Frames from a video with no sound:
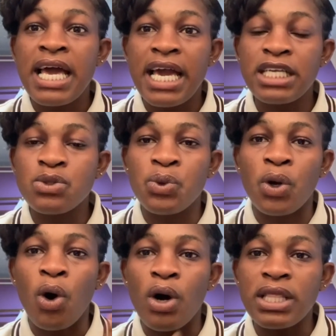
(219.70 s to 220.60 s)
each
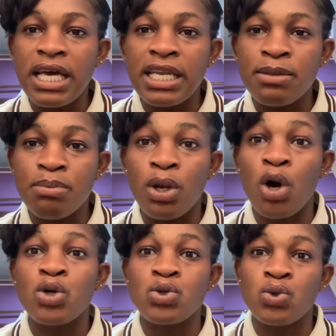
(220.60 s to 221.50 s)
recording
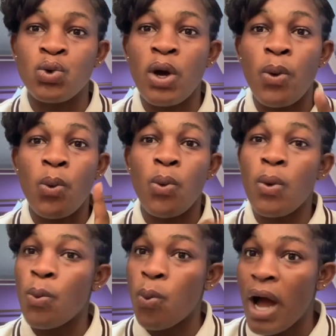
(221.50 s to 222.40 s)
belongs to
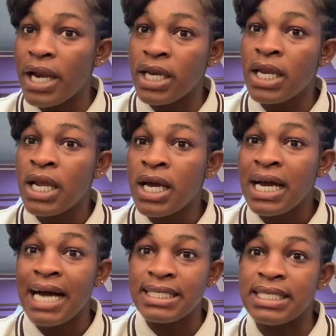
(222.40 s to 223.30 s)
1
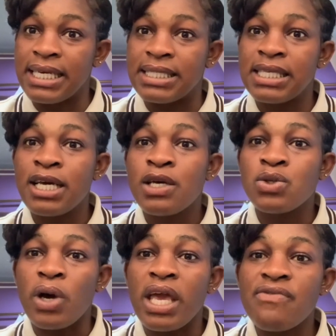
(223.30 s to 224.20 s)
candidate.
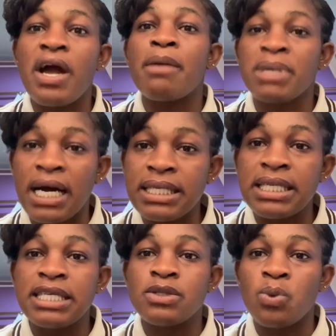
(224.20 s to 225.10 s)
So if I am
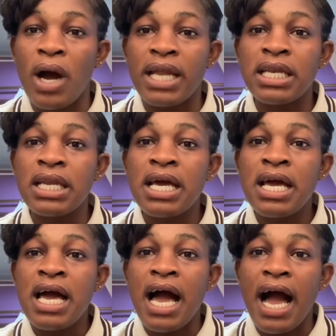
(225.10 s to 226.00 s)
candidate 1,
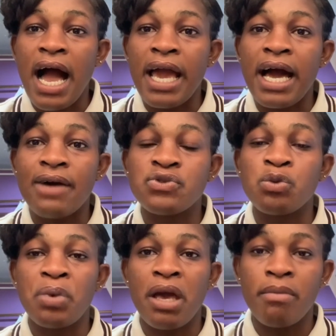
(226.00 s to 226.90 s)
I have to
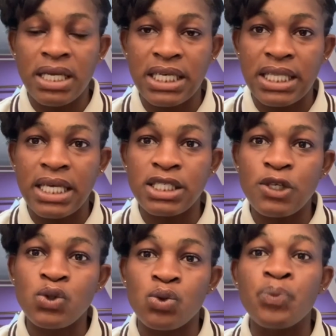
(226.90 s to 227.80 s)
pay much
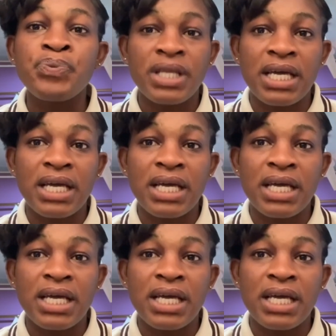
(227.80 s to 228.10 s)
attention to